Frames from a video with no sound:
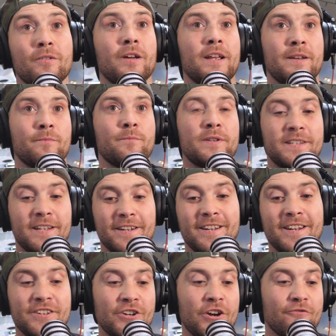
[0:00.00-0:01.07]
In
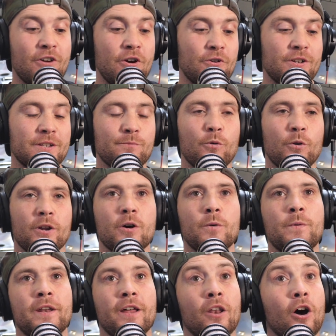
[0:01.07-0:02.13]
particularly, Joe Rogan's brought it
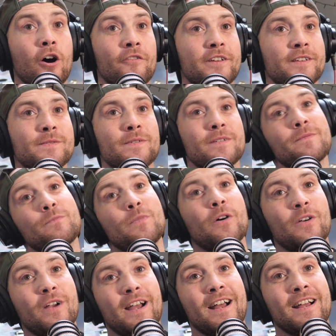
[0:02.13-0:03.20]
up in a lot of his
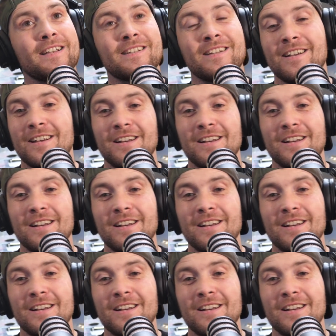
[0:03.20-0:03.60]
podcasts.